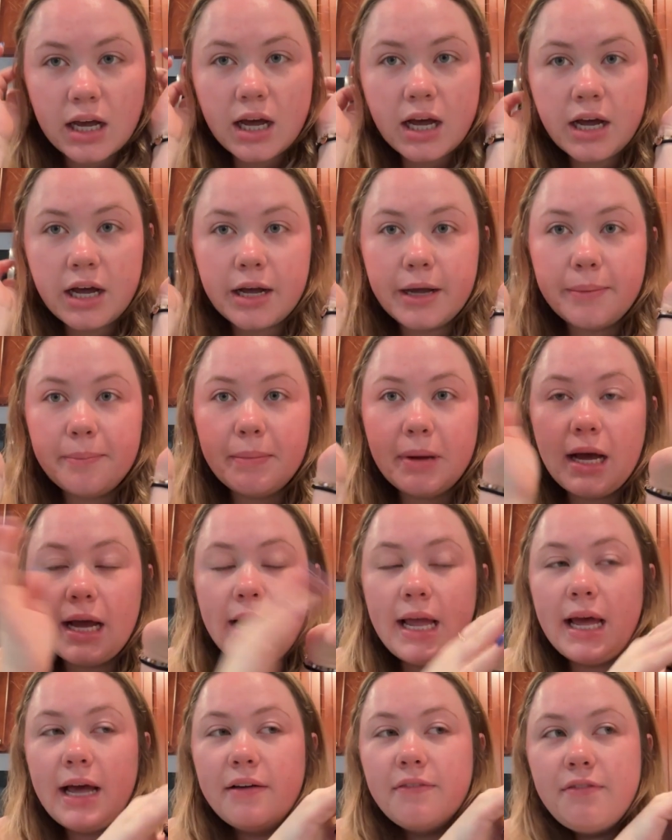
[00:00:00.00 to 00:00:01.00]
Um,
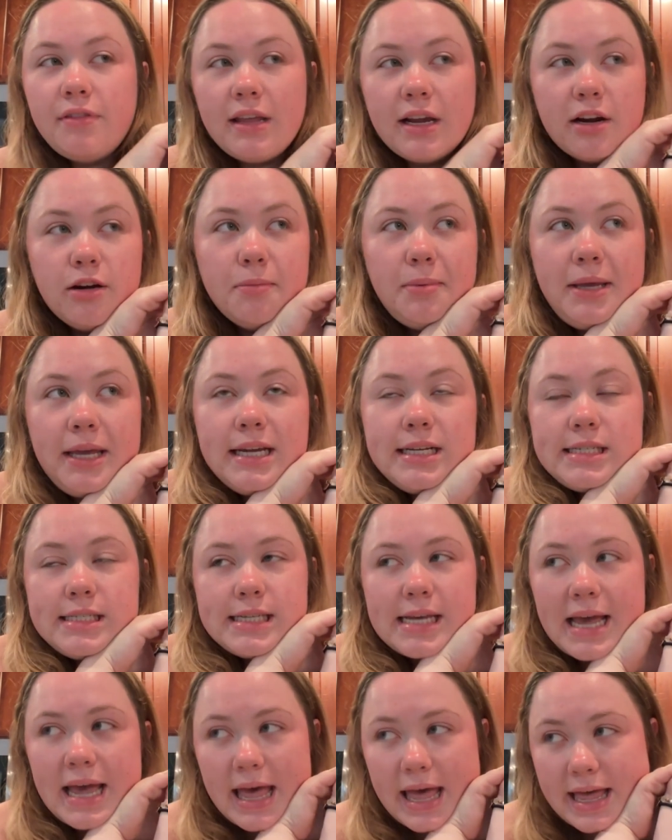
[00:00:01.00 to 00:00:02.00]
I have therapy at
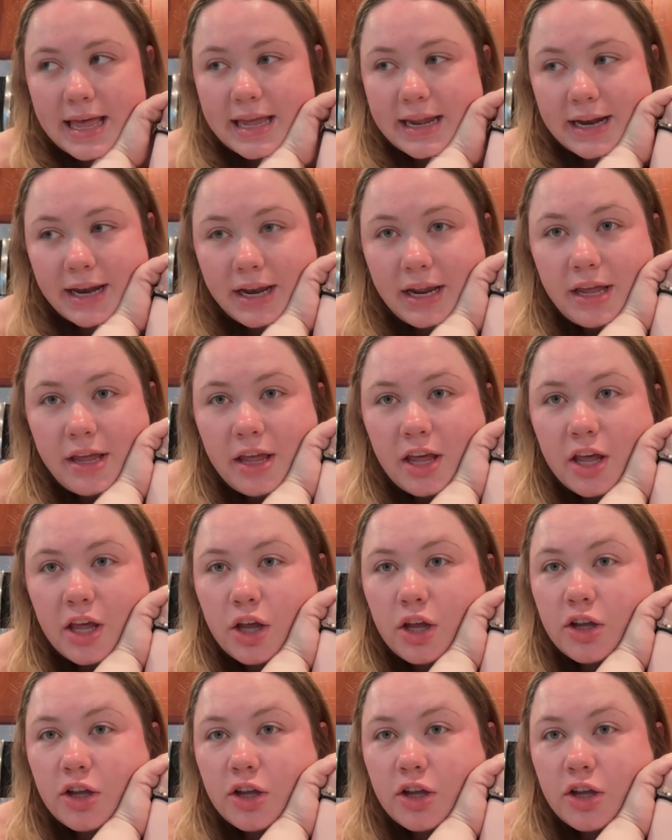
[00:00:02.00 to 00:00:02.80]
10,